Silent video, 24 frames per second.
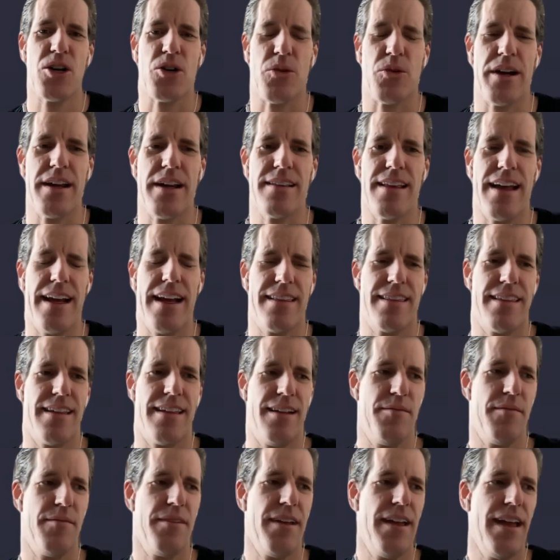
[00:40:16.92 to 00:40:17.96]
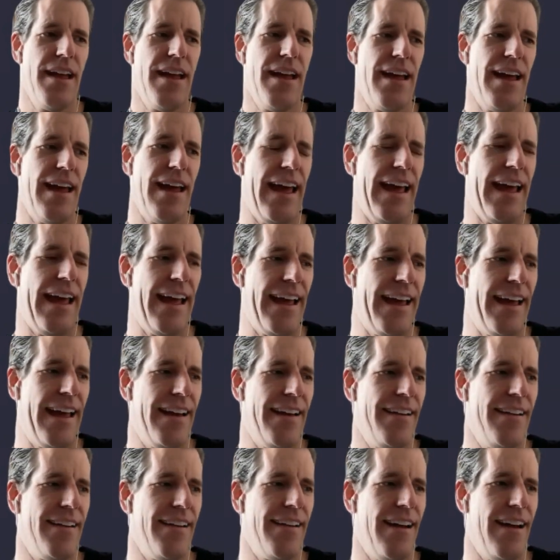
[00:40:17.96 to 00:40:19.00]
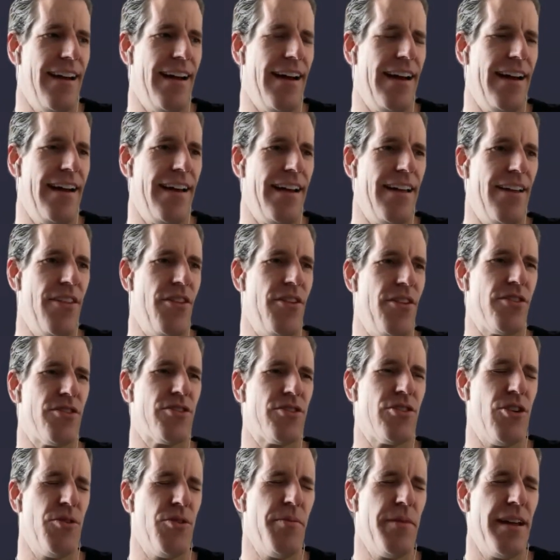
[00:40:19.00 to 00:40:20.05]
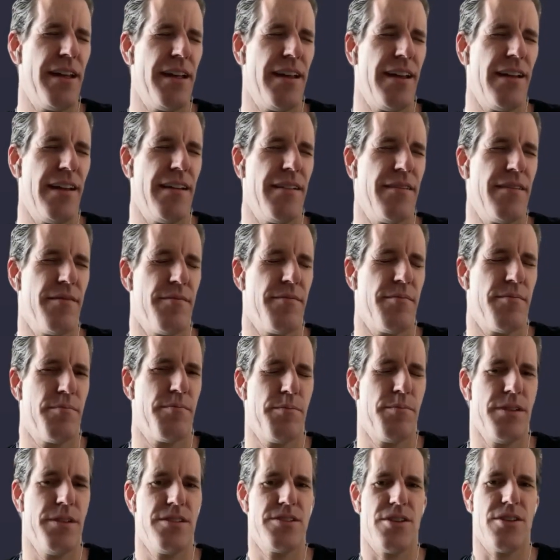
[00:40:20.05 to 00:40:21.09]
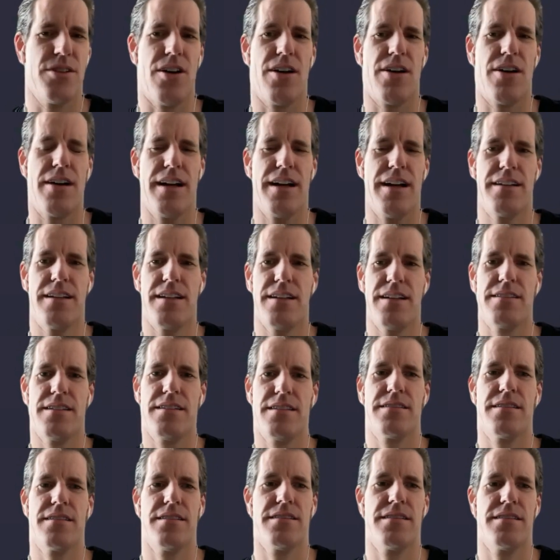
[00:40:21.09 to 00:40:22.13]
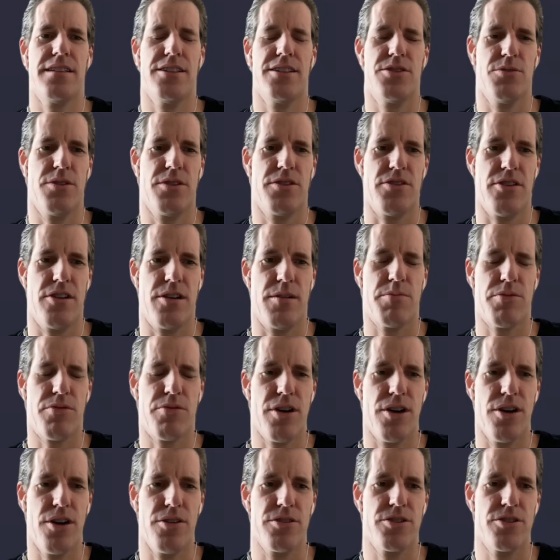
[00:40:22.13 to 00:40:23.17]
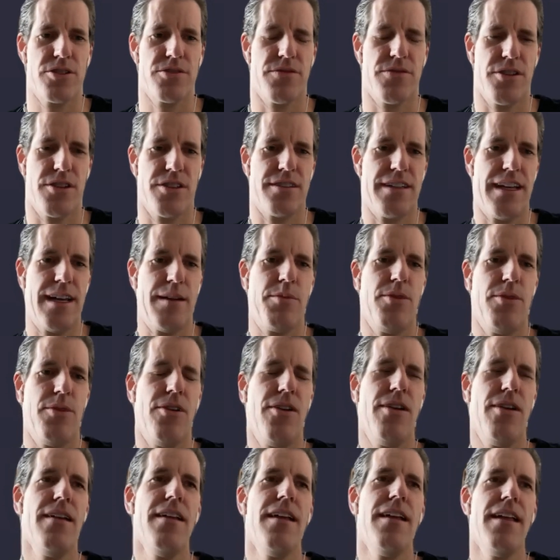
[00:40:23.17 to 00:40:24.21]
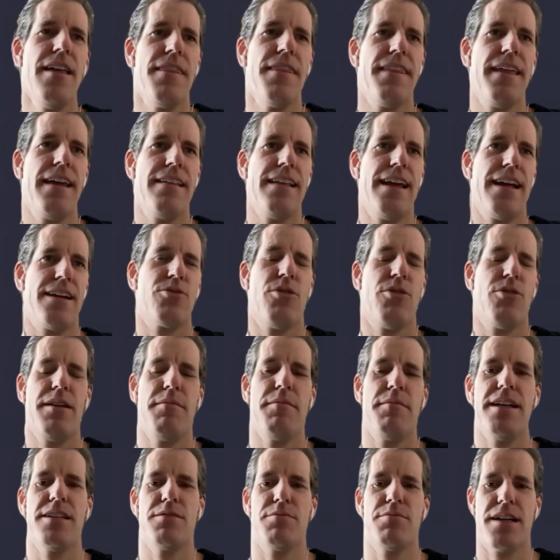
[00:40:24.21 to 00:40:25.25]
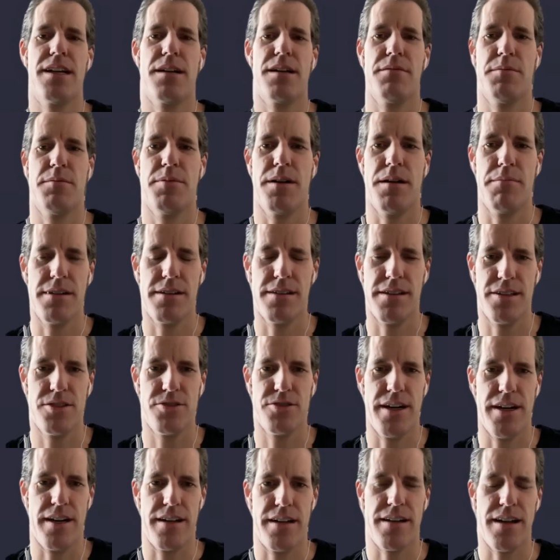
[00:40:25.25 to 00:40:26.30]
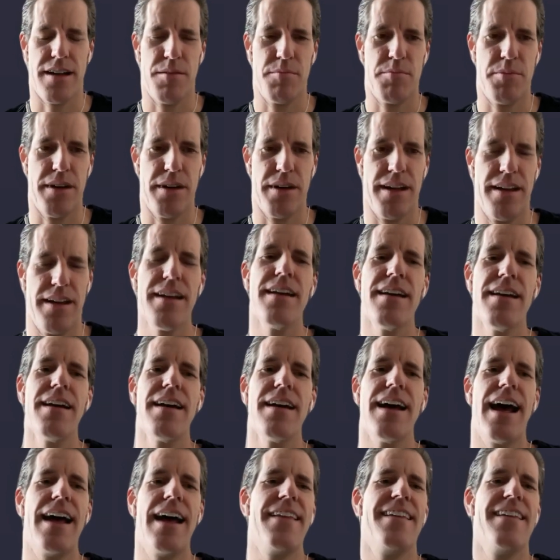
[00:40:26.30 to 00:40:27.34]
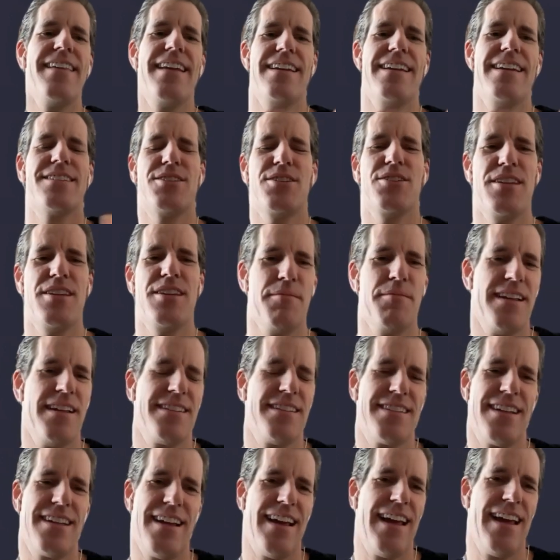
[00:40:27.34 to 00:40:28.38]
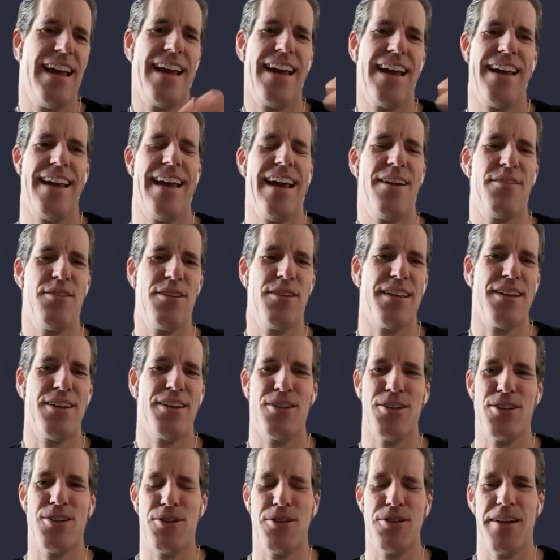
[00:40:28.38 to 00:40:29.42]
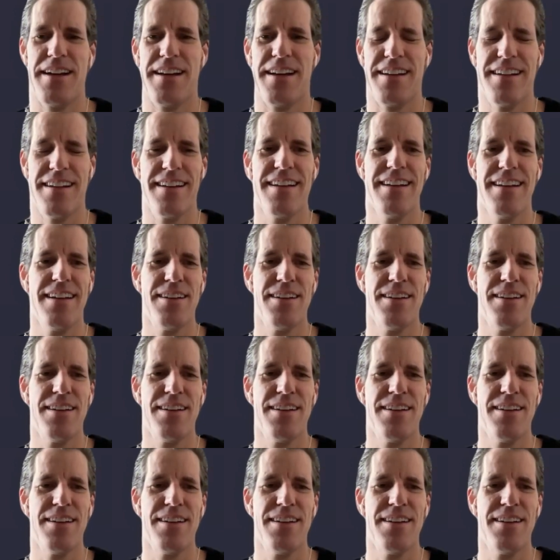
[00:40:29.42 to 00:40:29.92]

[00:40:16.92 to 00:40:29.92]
greenlight them and uh, there's so many bizarre inconsistencies with their approach for example they let coinbase become a publicly traded company and then they sued them and said hey everything you're doing